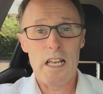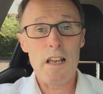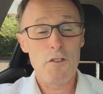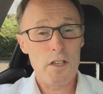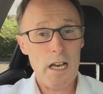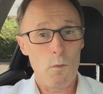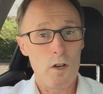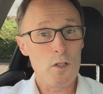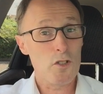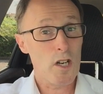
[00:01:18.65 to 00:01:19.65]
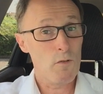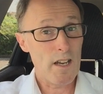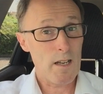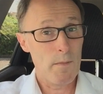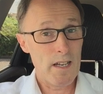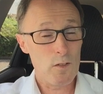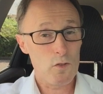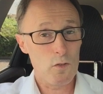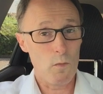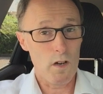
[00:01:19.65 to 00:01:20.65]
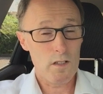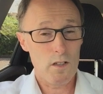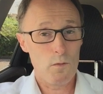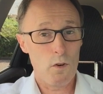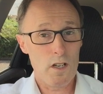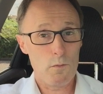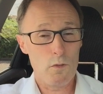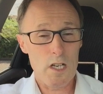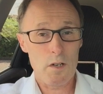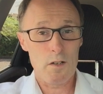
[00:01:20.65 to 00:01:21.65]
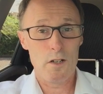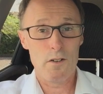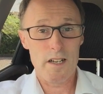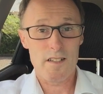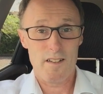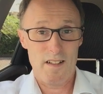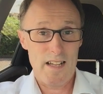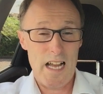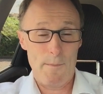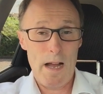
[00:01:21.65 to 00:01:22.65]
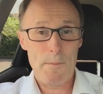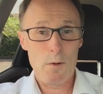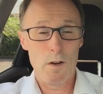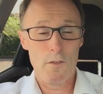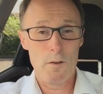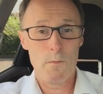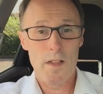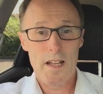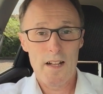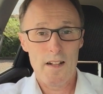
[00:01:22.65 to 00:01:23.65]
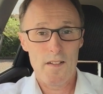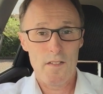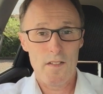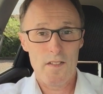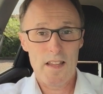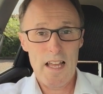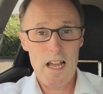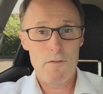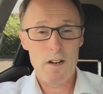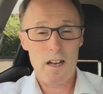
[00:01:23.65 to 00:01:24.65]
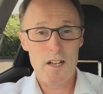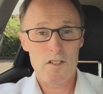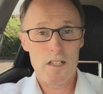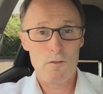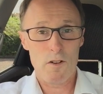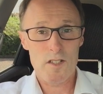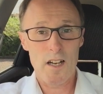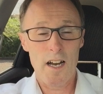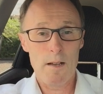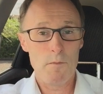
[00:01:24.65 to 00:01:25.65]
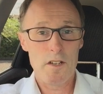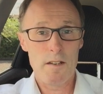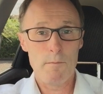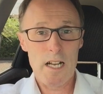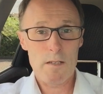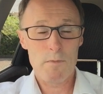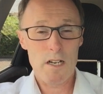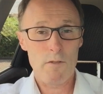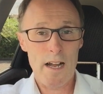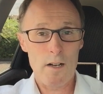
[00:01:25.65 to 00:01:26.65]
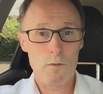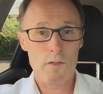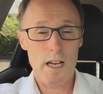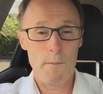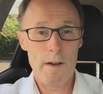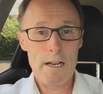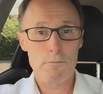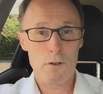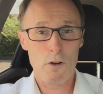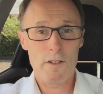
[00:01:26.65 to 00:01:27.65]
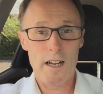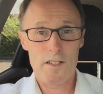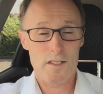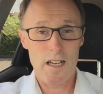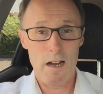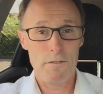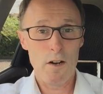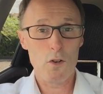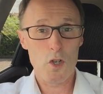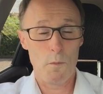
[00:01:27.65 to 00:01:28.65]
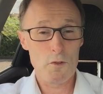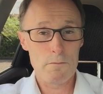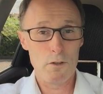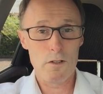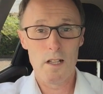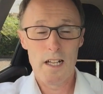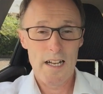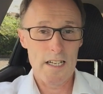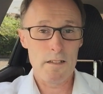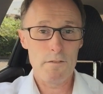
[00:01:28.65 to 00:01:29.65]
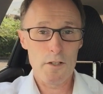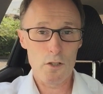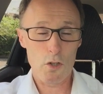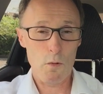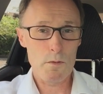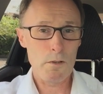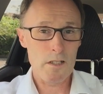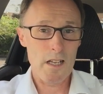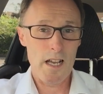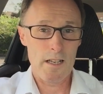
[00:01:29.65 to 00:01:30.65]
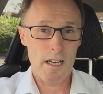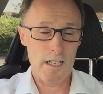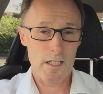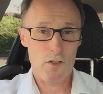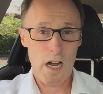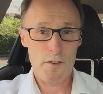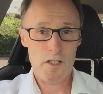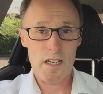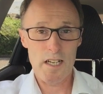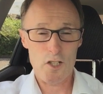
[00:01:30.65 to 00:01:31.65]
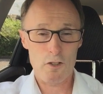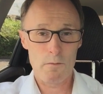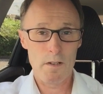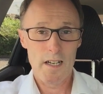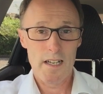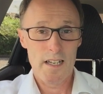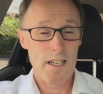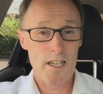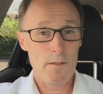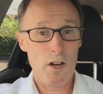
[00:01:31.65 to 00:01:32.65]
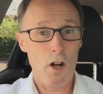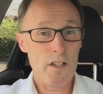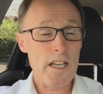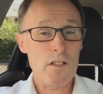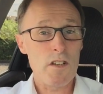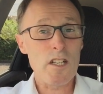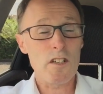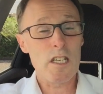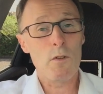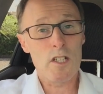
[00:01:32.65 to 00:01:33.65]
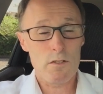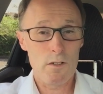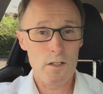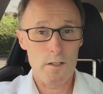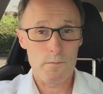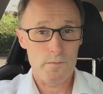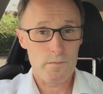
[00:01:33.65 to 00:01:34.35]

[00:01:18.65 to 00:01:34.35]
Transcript: if you get one who's going to recommend someone, what you want to hear is, I'm happy with them, every lesson they're on time, they didn't mess me around, I made progress, I felt comfortable, I didn't feel uncomfortable in the driver's seat next to them, all these things that you want to hear.